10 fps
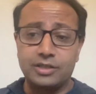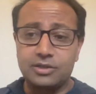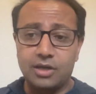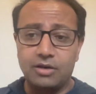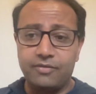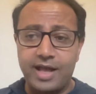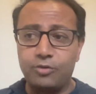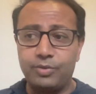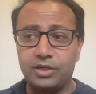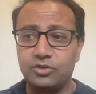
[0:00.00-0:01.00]
a ton of value
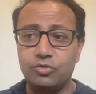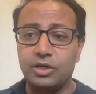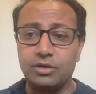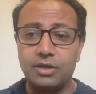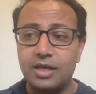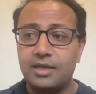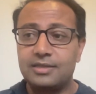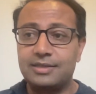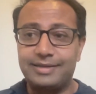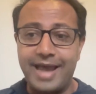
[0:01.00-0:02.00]
because you can
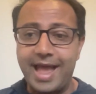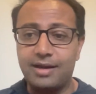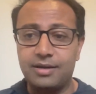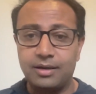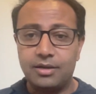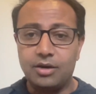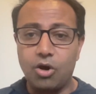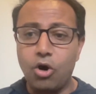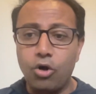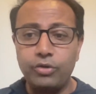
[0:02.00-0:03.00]
stack
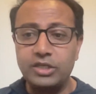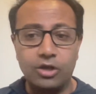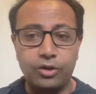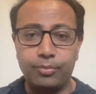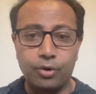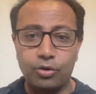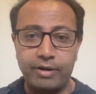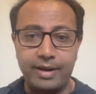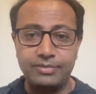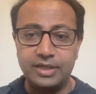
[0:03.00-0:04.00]
all these other
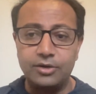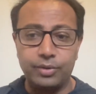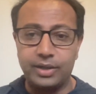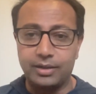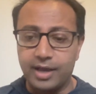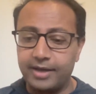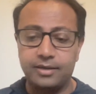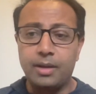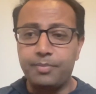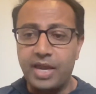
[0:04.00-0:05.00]
programs into it, like
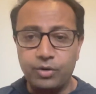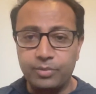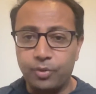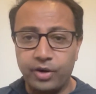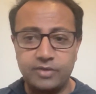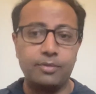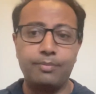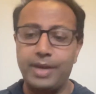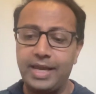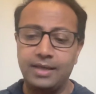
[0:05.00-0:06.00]
Pay with Points from
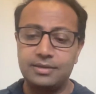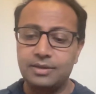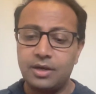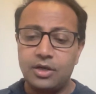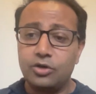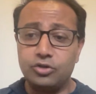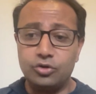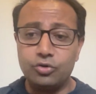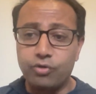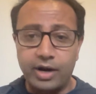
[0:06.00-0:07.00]
banks,
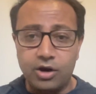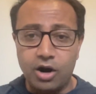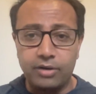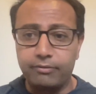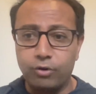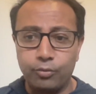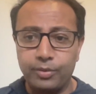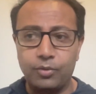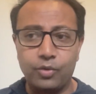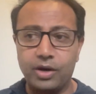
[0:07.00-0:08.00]
do credit card
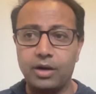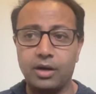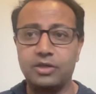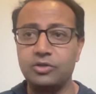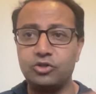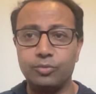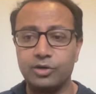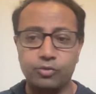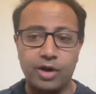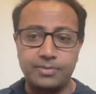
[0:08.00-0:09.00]
enrollment where a consumer
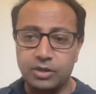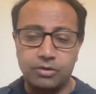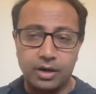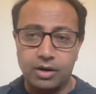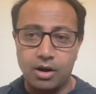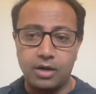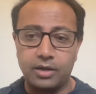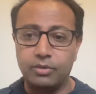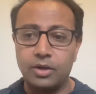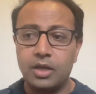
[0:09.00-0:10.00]
swipes their credit card
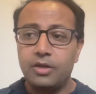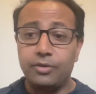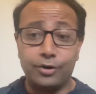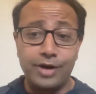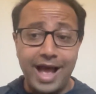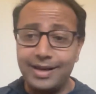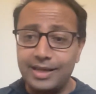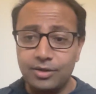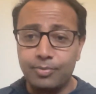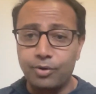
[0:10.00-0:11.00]
and they're not
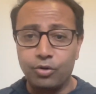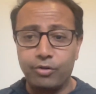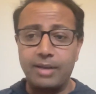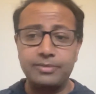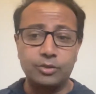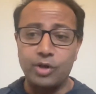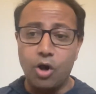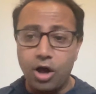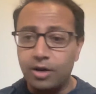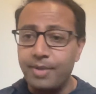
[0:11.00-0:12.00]
in the program, so we
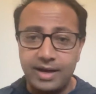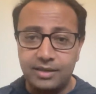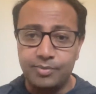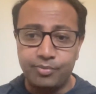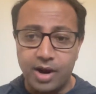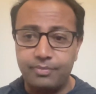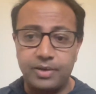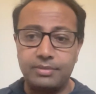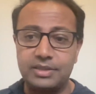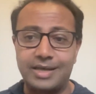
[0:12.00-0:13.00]
automatically prompt
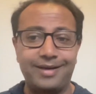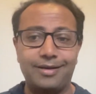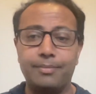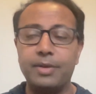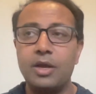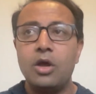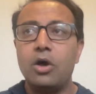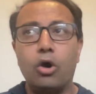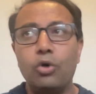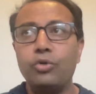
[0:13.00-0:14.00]
them to sign up.
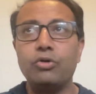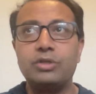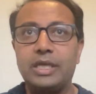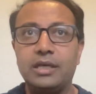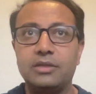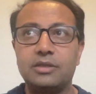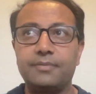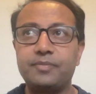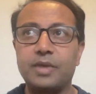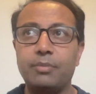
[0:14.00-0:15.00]
All those things
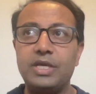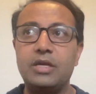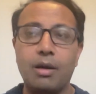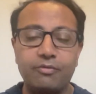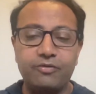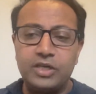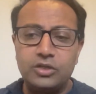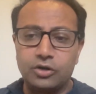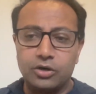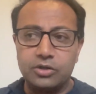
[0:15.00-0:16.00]
become
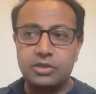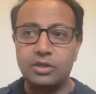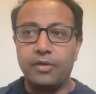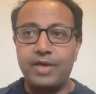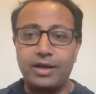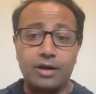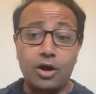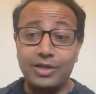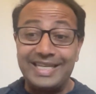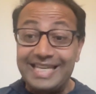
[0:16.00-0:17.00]
features that
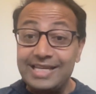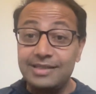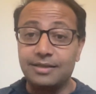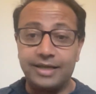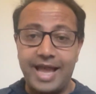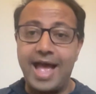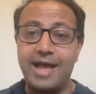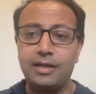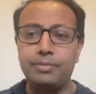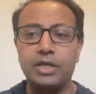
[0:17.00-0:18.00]
are easily
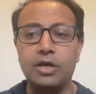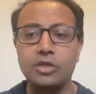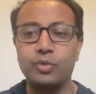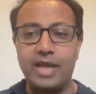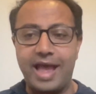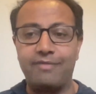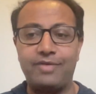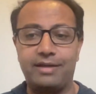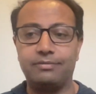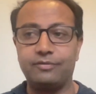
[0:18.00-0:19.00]
added because we have
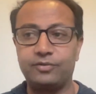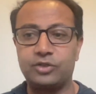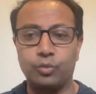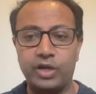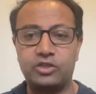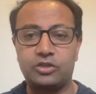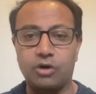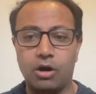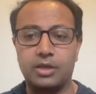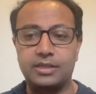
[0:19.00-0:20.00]
that switch
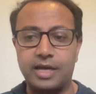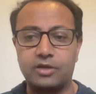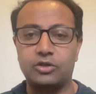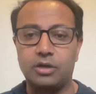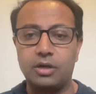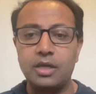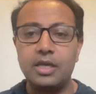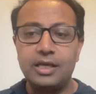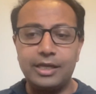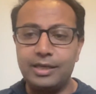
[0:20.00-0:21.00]
architecture
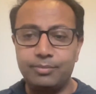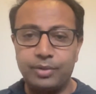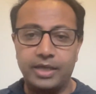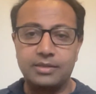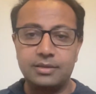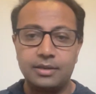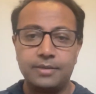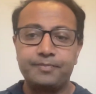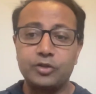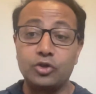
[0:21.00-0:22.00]
in place.
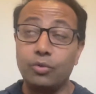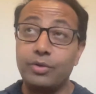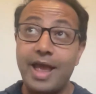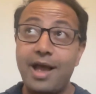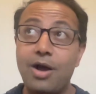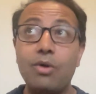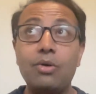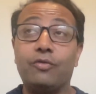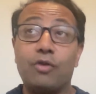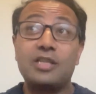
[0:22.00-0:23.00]
So now
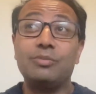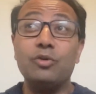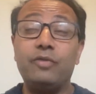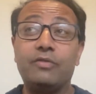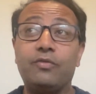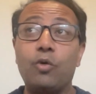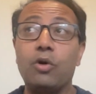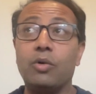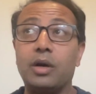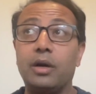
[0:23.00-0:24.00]
for us moving
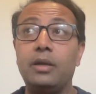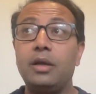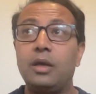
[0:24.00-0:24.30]
forward,